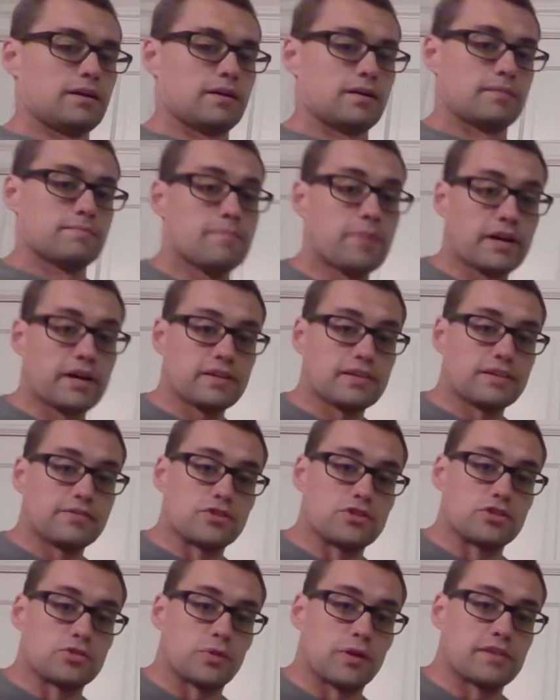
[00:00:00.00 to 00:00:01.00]
But if you just
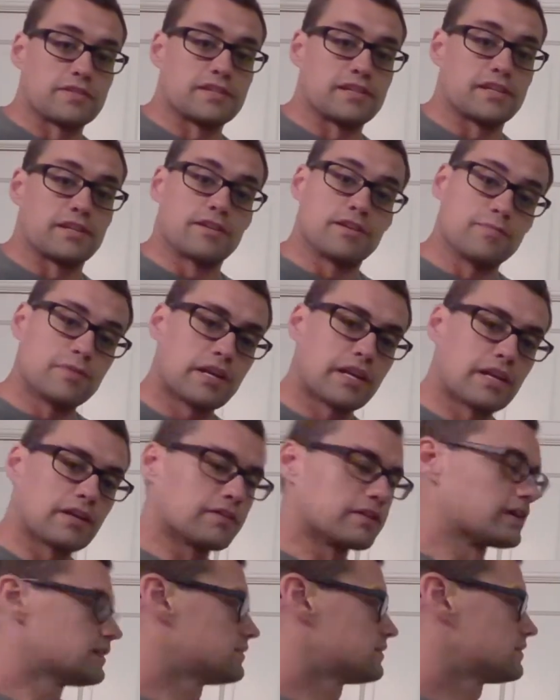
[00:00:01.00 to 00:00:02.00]
want to see it
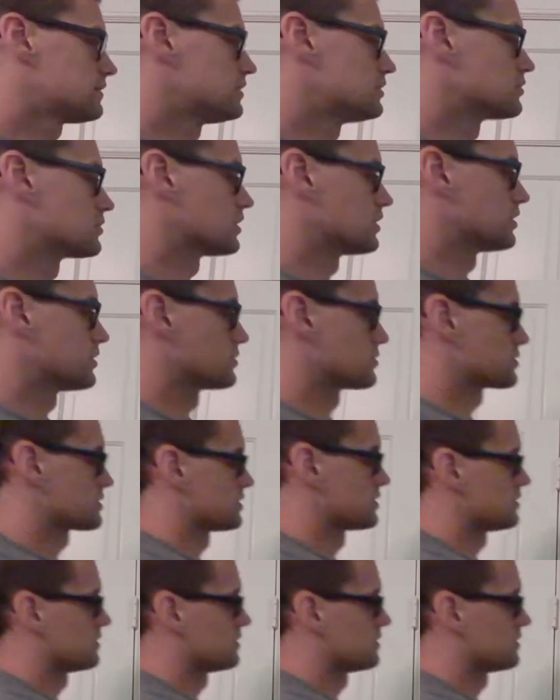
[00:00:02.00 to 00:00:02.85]
immediately, here goes.